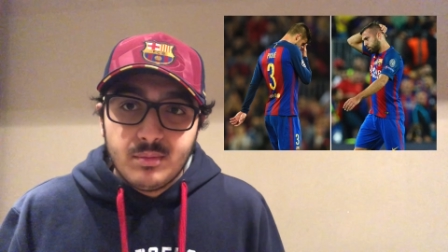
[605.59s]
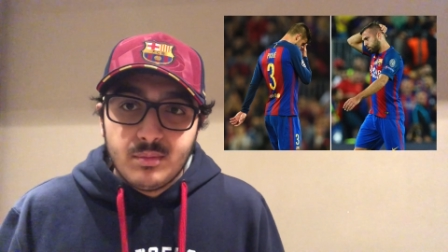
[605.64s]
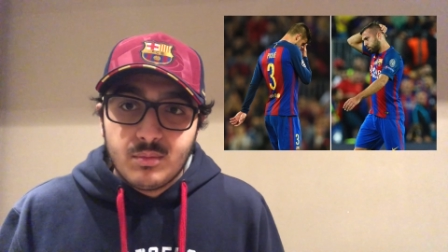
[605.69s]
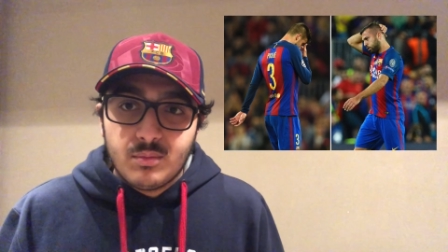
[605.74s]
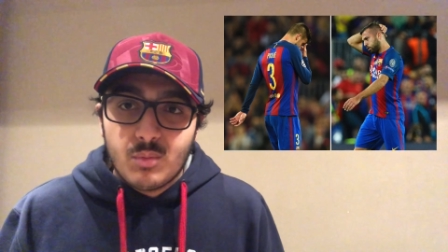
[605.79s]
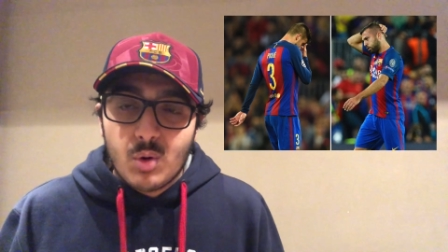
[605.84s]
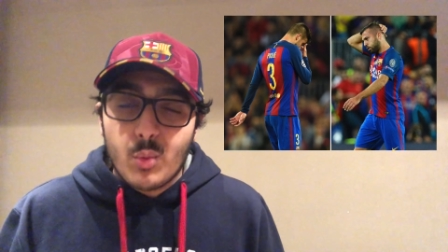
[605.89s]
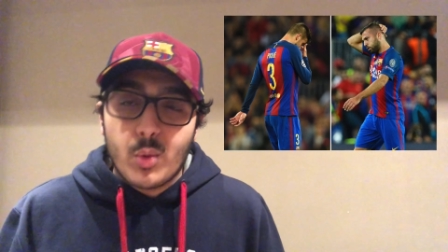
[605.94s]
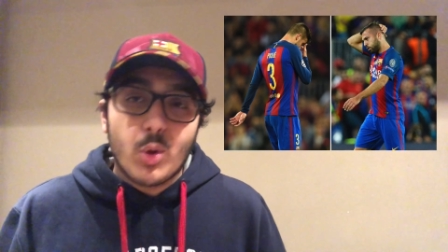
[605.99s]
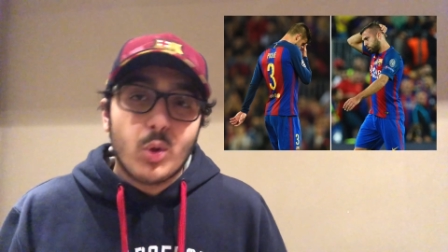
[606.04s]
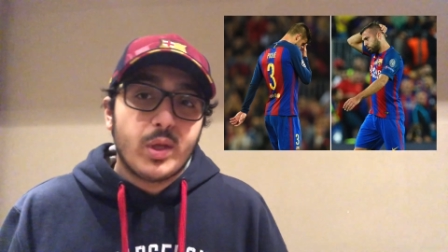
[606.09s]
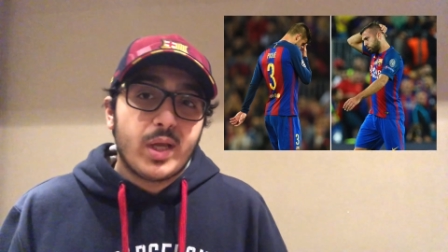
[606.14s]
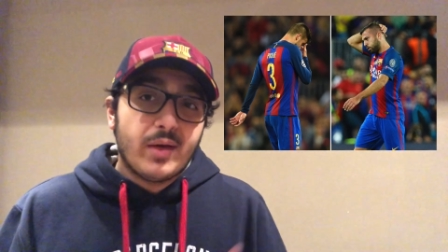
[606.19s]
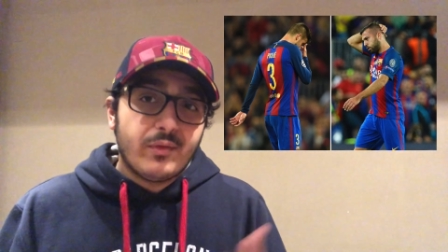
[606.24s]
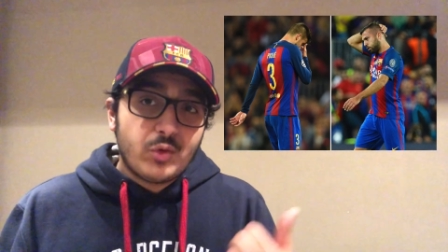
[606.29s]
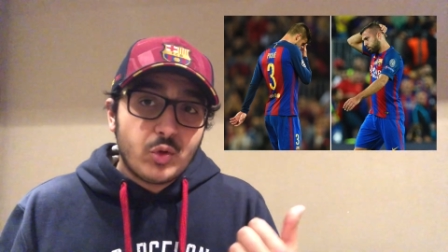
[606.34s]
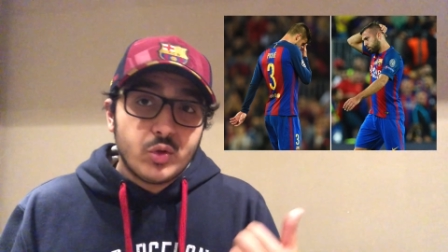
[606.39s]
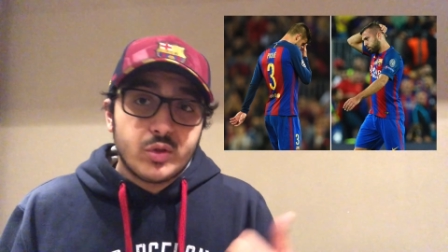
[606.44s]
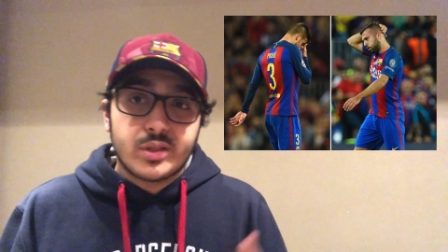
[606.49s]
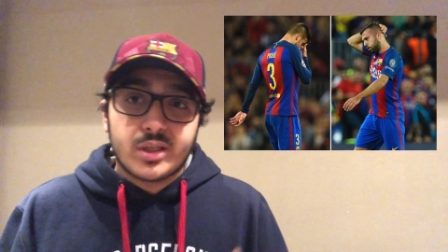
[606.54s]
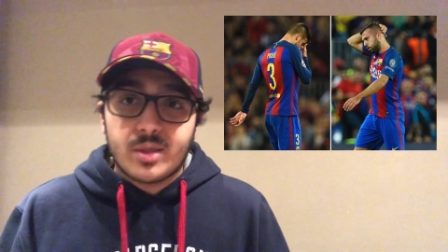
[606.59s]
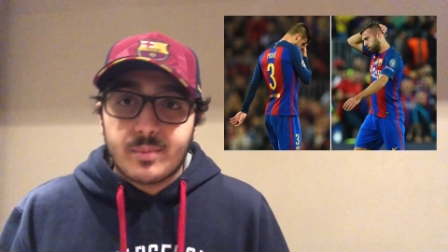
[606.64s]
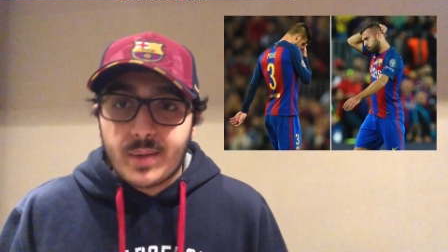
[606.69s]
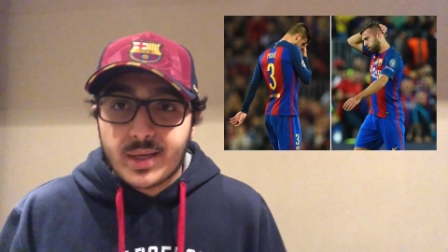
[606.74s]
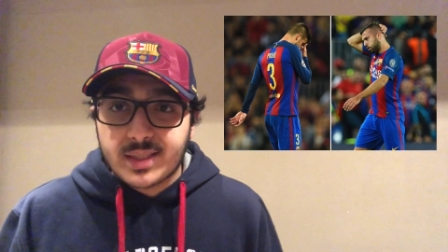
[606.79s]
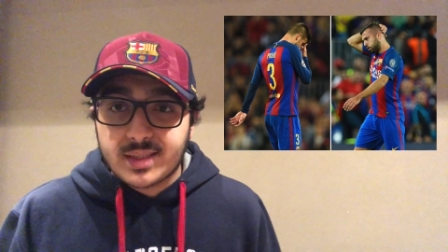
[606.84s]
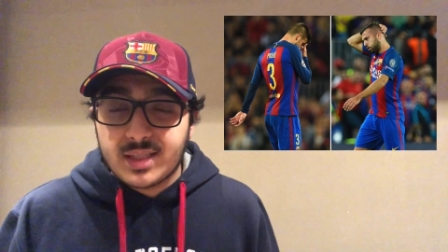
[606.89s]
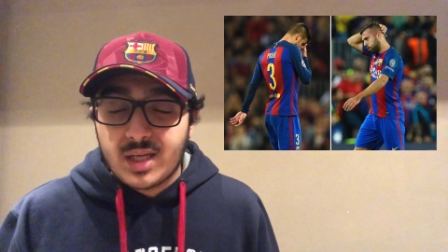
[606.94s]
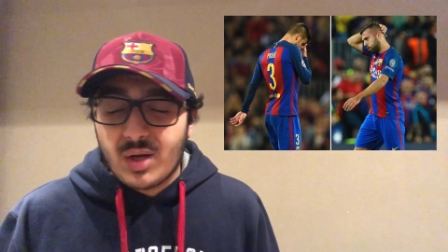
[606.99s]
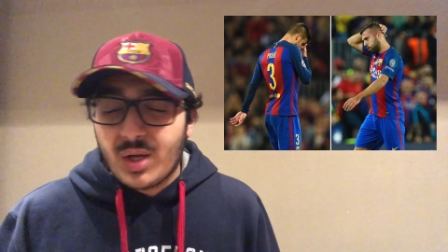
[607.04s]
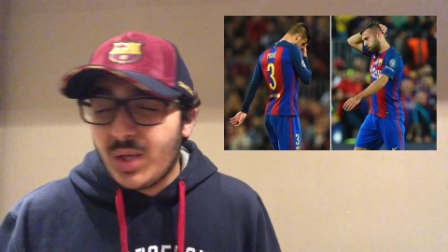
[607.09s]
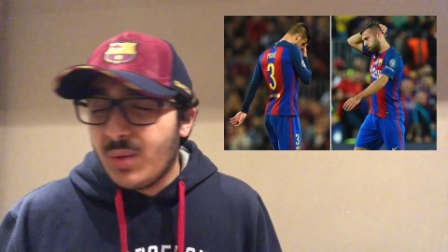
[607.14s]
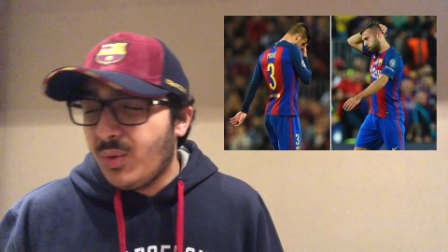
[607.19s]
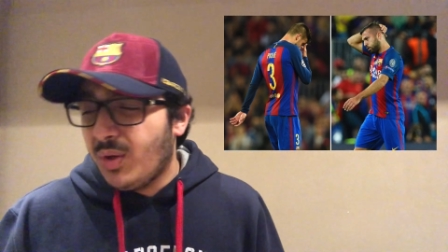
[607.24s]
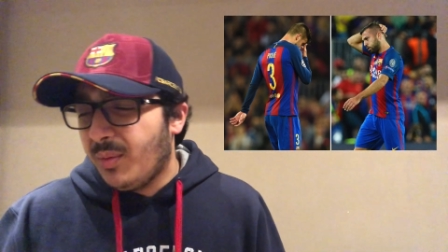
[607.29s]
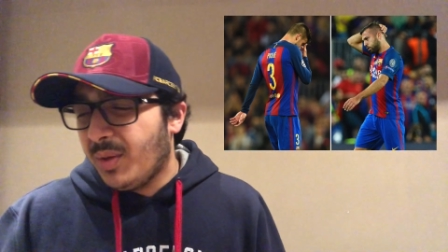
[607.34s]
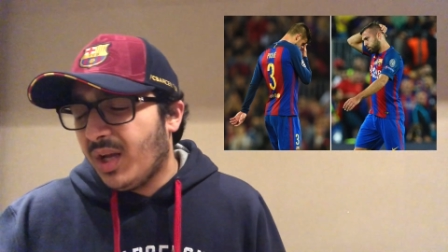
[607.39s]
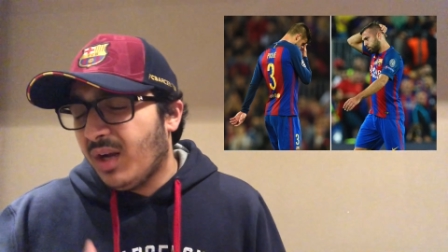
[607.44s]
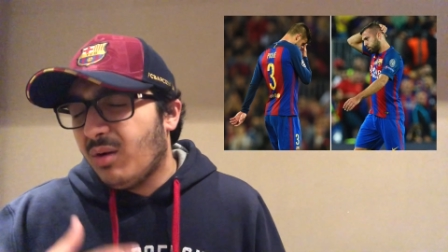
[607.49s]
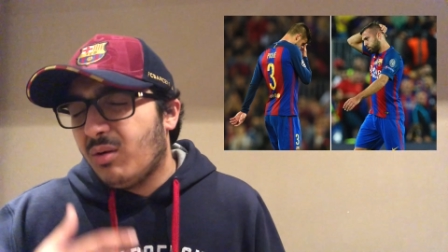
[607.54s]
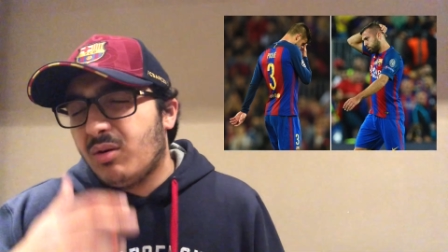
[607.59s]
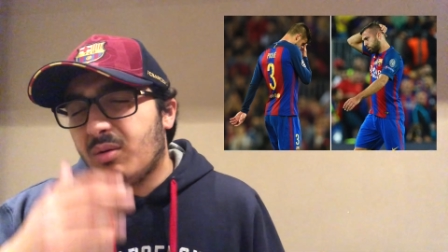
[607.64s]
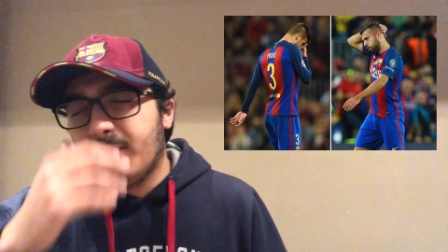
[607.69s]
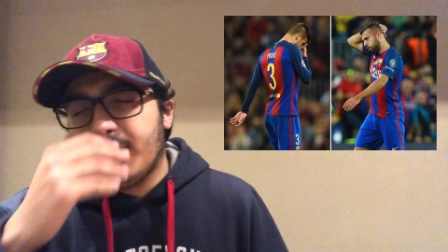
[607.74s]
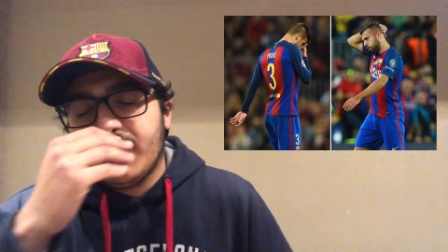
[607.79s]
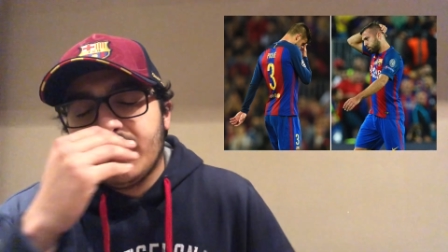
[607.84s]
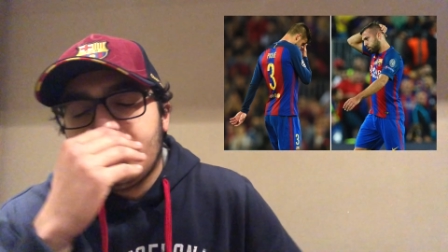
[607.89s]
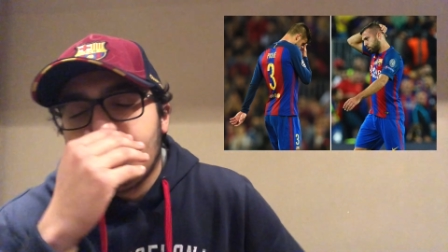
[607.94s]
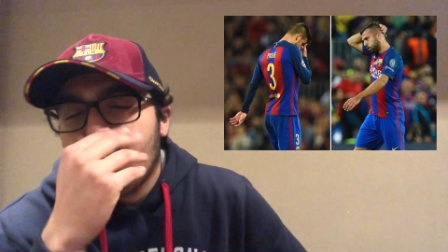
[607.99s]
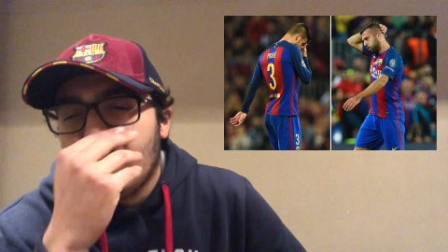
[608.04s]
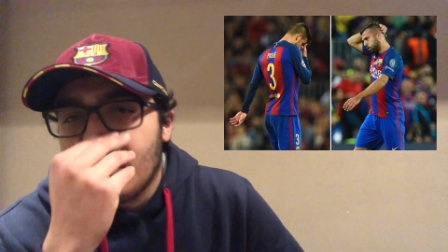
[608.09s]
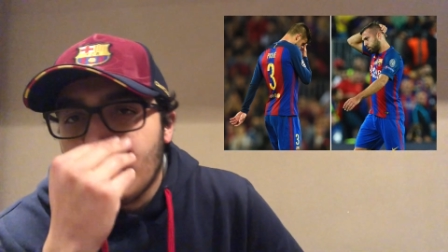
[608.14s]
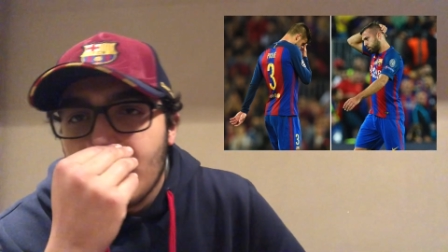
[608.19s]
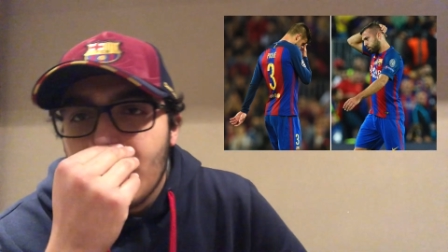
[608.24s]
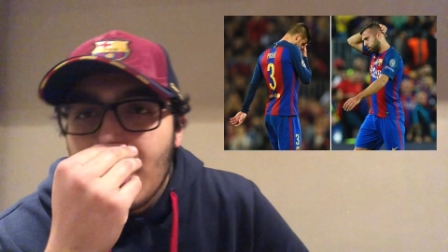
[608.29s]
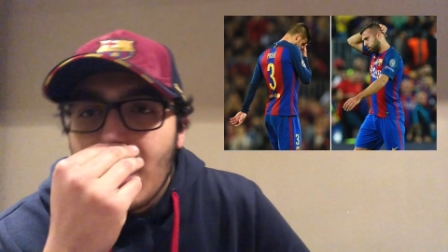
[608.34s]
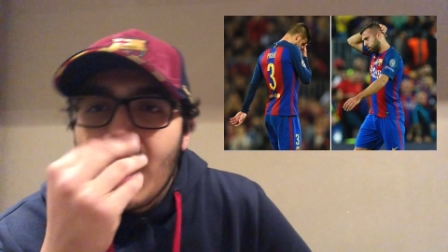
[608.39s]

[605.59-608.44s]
where we only have 2 center backs now, he would have got, oh my God.